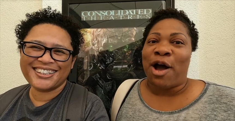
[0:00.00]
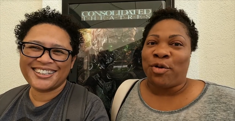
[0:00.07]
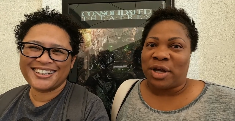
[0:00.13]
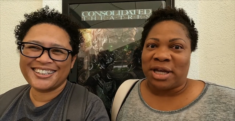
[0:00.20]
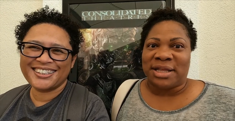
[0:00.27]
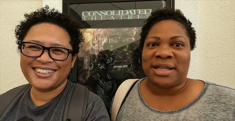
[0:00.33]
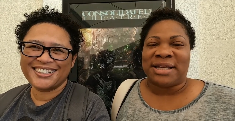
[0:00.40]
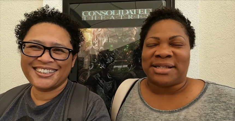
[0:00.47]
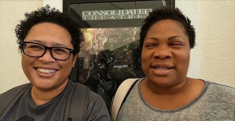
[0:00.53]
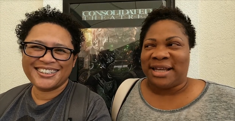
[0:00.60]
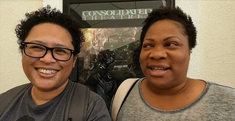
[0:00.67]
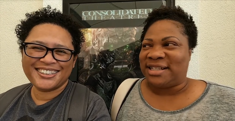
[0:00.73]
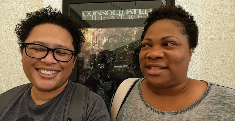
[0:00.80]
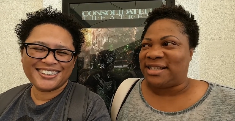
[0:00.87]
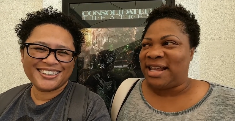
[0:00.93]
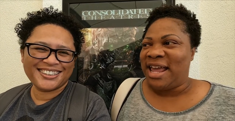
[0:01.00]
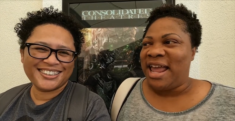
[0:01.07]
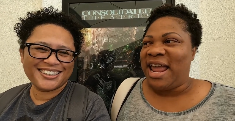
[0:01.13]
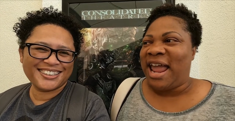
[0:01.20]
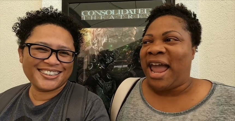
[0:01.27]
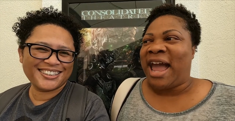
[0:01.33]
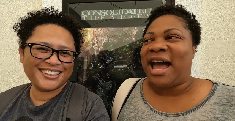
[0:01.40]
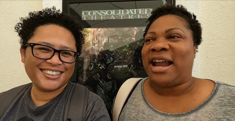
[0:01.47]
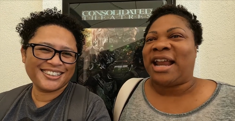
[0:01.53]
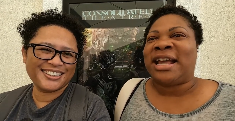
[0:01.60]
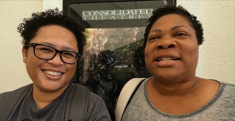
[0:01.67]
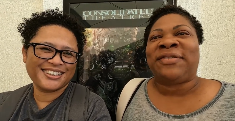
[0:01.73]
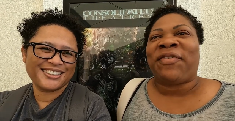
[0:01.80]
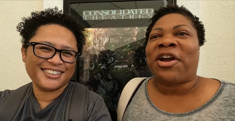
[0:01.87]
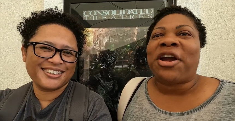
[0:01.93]
Speaker 1: how good this is. And
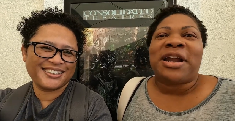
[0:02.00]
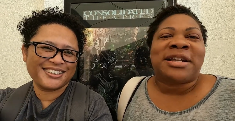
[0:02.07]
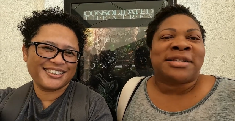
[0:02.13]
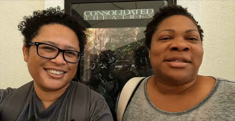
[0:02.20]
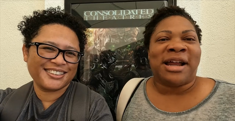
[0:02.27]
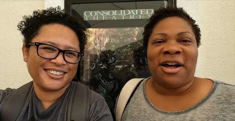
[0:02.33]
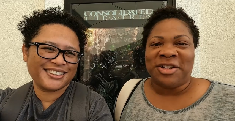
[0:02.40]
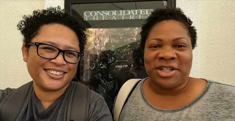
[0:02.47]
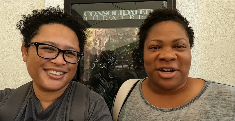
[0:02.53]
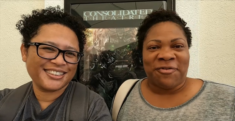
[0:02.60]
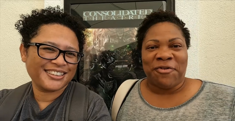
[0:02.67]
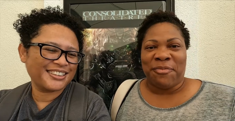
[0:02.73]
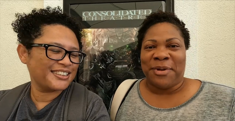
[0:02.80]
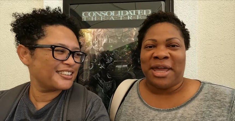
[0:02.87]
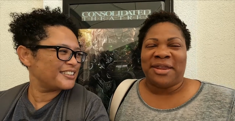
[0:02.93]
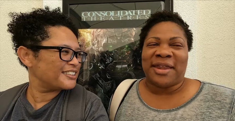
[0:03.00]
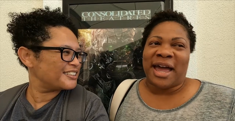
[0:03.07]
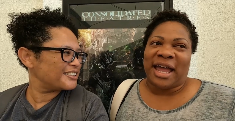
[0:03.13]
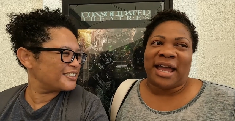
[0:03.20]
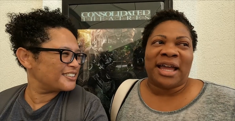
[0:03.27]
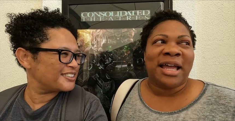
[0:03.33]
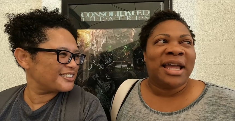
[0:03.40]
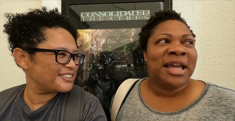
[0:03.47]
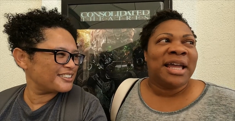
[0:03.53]
it's very nostalgic for me. Like,